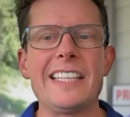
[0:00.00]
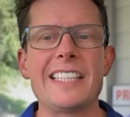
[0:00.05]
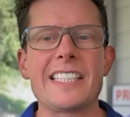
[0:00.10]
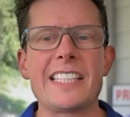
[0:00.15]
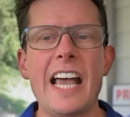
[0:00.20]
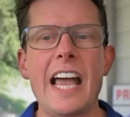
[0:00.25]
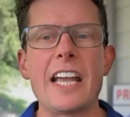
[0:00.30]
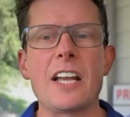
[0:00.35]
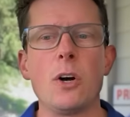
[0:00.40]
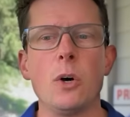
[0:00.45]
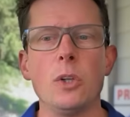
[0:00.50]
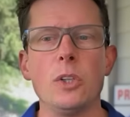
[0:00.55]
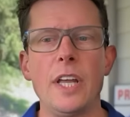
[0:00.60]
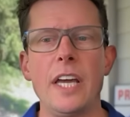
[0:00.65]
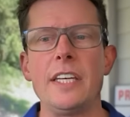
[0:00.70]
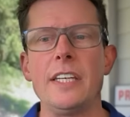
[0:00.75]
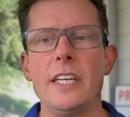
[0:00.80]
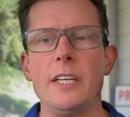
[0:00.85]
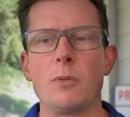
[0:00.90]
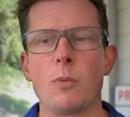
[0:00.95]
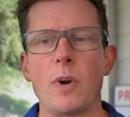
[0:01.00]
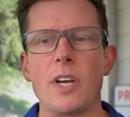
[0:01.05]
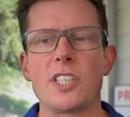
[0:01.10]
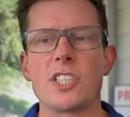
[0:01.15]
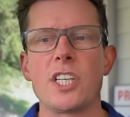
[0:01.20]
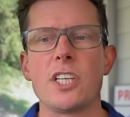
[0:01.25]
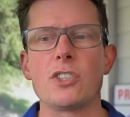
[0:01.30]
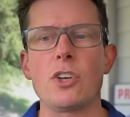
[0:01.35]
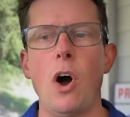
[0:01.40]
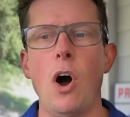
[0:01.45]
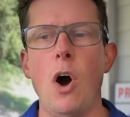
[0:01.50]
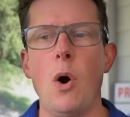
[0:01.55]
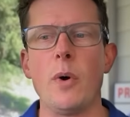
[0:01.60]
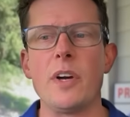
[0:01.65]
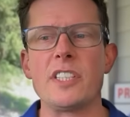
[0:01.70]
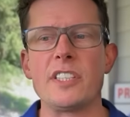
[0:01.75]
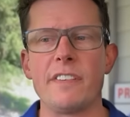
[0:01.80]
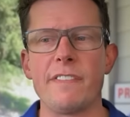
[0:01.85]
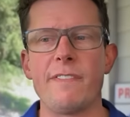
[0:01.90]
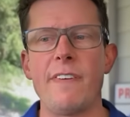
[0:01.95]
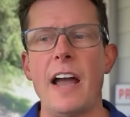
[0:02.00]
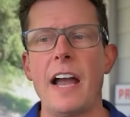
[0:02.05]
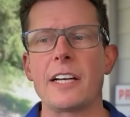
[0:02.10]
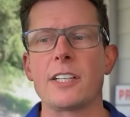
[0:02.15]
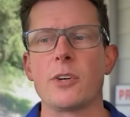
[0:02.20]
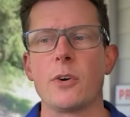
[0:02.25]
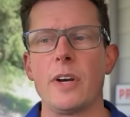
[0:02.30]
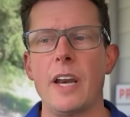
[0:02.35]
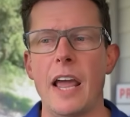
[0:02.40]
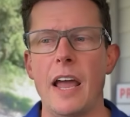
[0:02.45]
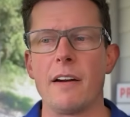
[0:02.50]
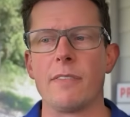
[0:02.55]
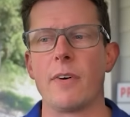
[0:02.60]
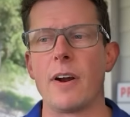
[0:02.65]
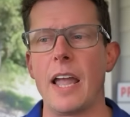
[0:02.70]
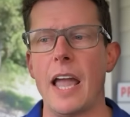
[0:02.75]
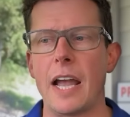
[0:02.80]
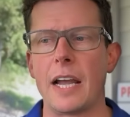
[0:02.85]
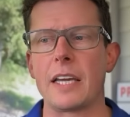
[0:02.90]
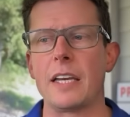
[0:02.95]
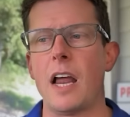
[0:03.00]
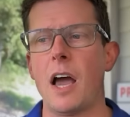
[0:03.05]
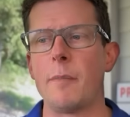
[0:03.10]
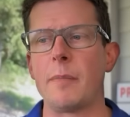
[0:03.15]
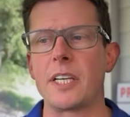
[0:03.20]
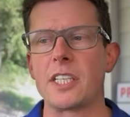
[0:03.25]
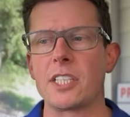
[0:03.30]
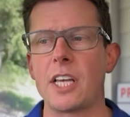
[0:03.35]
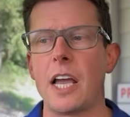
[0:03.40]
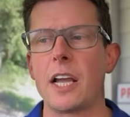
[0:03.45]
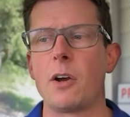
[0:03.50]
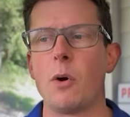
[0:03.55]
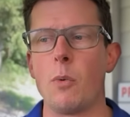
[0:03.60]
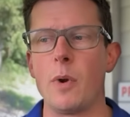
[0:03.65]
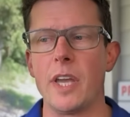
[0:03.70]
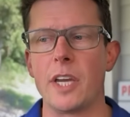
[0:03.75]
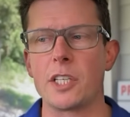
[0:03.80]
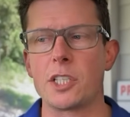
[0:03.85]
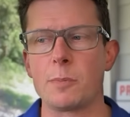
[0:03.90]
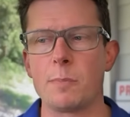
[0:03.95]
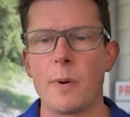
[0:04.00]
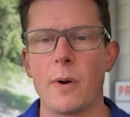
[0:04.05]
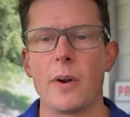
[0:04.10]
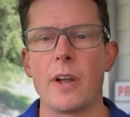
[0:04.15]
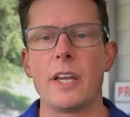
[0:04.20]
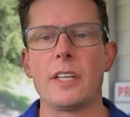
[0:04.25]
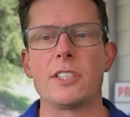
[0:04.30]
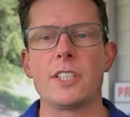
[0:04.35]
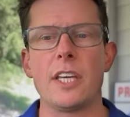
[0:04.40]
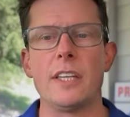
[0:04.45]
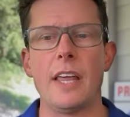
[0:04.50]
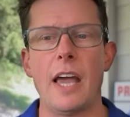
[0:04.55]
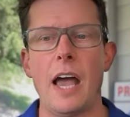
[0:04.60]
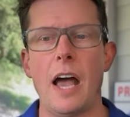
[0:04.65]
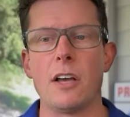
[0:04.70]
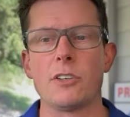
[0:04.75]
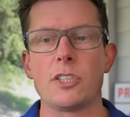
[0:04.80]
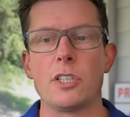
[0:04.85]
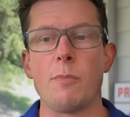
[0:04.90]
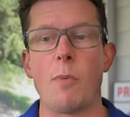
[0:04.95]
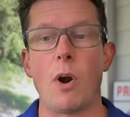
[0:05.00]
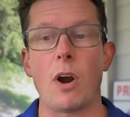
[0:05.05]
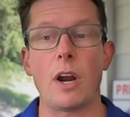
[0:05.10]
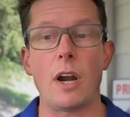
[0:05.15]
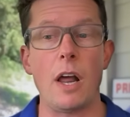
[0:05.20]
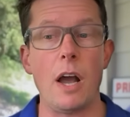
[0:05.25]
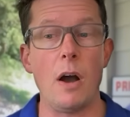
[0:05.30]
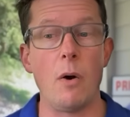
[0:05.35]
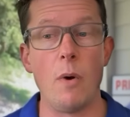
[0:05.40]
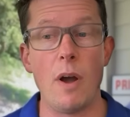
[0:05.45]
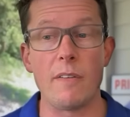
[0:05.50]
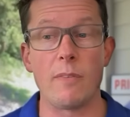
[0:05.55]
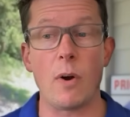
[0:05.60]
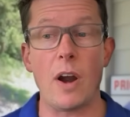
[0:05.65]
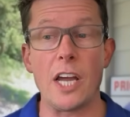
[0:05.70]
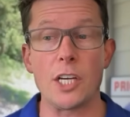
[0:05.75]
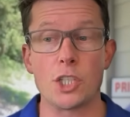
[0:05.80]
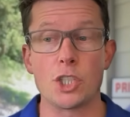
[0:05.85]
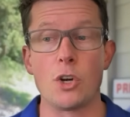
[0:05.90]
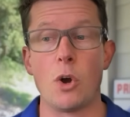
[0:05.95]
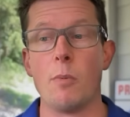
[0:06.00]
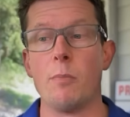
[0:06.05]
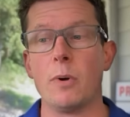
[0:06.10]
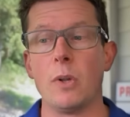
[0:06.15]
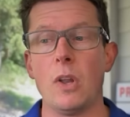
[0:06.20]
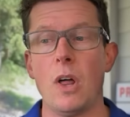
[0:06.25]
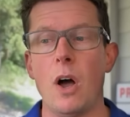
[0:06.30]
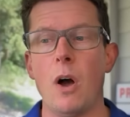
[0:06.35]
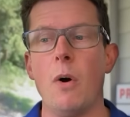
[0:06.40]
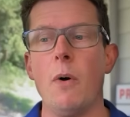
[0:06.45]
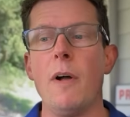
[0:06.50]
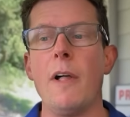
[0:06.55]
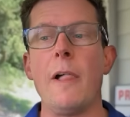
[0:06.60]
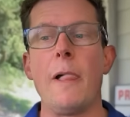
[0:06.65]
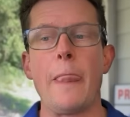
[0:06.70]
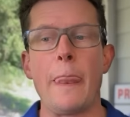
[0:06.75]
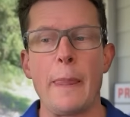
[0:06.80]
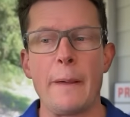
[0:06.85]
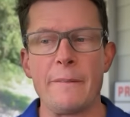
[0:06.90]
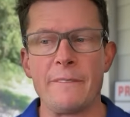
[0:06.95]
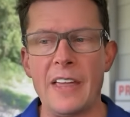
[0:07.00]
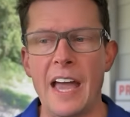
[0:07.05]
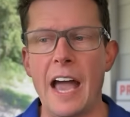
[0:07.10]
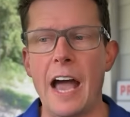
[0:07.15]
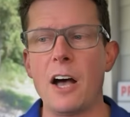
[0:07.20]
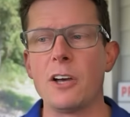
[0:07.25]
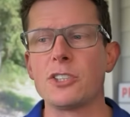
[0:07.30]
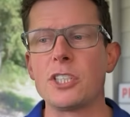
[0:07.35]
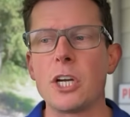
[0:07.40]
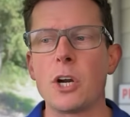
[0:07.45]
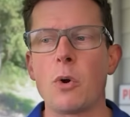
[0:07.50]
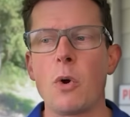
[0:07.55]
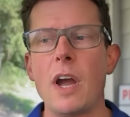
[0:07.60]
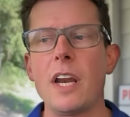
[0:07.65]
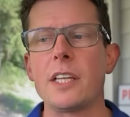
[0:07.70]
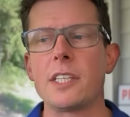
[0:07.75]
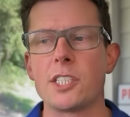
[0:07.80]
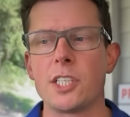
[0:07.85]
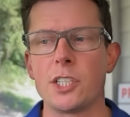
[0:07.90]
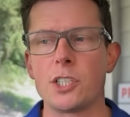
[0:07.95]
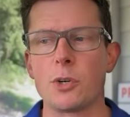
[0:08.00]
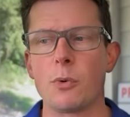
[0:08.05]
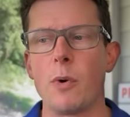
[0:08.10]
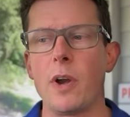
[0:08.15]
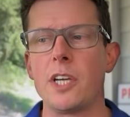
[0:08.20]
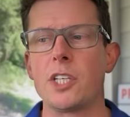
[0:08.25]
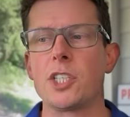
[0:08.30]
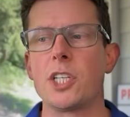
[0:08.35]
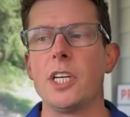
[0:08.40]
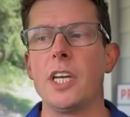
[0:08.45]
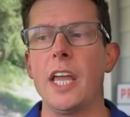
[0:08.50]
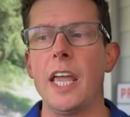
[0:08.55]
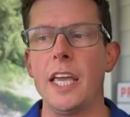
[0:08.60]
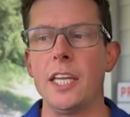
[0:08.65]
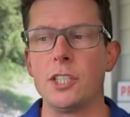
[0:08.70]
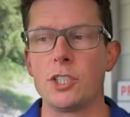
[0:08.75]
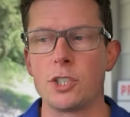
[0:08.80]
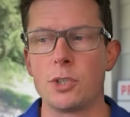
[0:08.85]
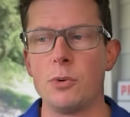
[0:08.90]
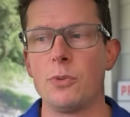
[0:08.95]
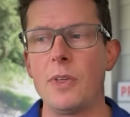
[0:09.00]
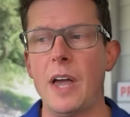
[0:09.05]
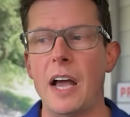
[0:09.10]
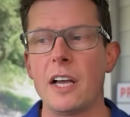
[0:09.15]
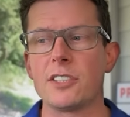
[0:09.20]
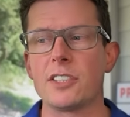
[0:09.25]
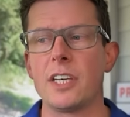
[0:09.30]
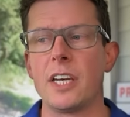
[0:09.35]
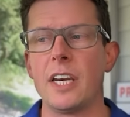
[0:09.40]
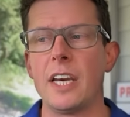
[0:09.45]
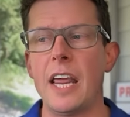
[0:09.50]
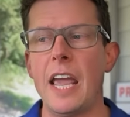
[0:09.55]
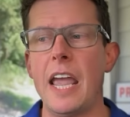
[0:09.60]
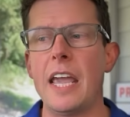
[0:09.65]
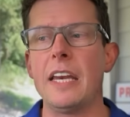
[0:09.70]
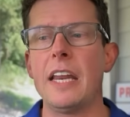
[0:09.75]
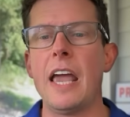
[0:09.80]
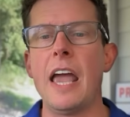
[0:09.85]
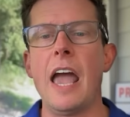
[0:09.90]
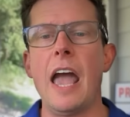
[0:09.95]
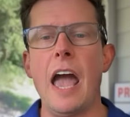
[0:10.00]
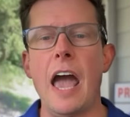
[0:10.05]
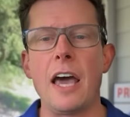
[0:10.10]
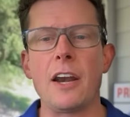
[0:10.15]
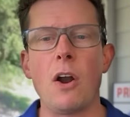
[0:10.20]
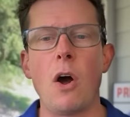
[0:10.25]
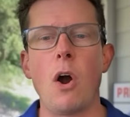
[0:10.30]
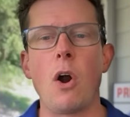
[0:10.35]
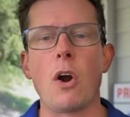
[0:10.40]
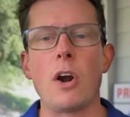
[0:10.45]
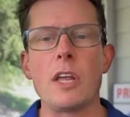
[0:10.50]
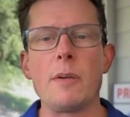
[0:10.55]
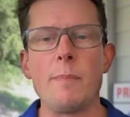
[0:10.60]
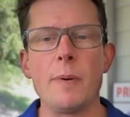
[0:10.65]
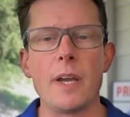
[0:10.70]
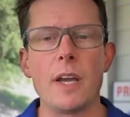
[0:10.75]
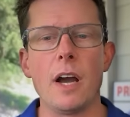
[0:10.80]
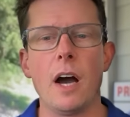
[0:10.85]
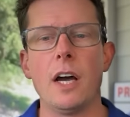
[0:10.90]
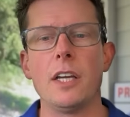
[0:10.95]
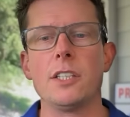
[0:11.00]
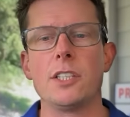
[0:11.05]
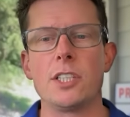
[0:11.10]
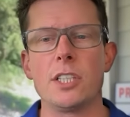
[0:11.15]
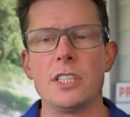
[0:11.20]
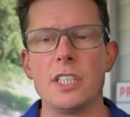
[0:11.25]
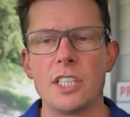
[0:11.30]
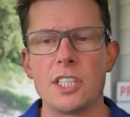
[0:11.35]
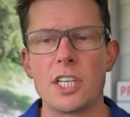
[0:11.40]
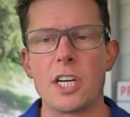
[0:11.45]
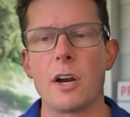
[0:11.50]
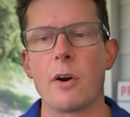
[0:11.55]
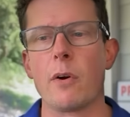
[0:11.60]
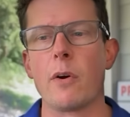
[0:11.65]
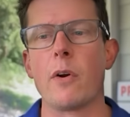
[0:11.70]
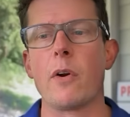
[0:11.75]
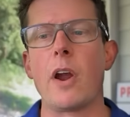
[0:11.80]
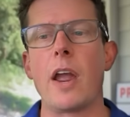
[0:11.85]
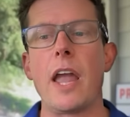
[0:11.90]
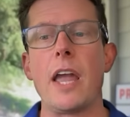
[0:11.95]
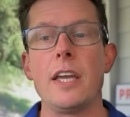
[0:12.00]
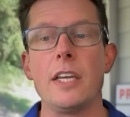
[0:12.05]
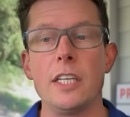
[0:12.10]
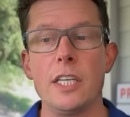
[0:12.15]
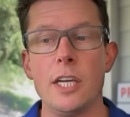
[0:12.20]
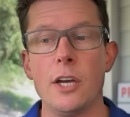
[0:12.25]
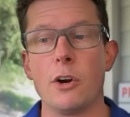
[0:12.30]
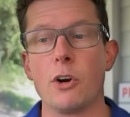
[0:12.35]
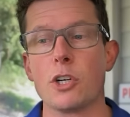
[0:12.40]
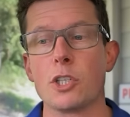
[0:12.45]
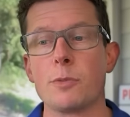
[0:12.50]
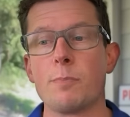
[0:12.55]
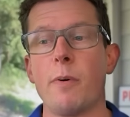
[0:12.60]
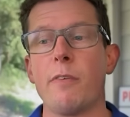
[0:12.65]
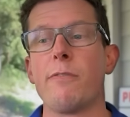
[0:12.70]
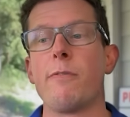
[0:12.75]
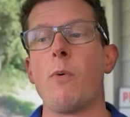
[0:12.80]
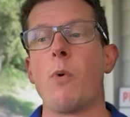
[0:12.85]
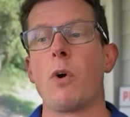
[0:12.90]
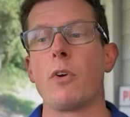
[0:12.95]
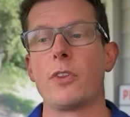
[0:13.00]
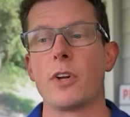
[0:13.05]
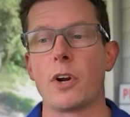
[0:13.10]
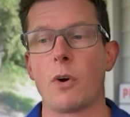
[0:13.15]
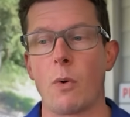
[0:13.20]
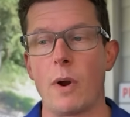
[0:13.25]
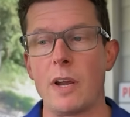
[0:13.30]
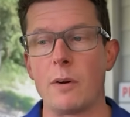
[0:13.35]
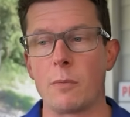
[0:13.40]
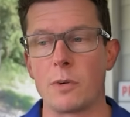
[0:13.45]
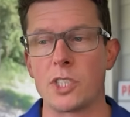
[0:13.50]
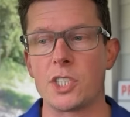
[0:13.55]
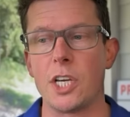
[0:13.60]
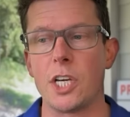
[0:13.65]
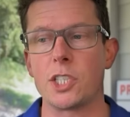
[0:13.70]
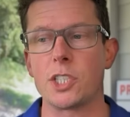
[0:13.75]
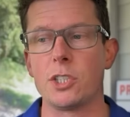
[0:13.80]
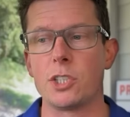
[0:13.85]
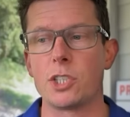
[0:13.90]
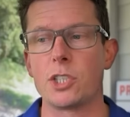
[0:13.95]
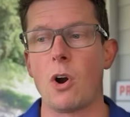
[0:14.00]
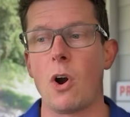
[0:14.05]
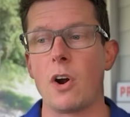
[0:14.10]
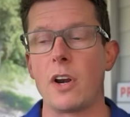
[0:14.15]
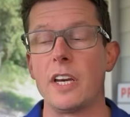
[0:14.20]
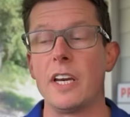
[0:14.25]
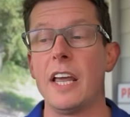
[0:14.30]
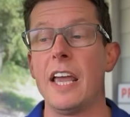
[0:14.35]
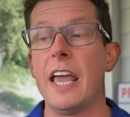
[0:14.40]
cycle lending risk is always a factor in every economic cycle we experience in the housing market. However, as shown below, the housing credit situation in 2008 had already begun to deteriorate years before the Great Recession started.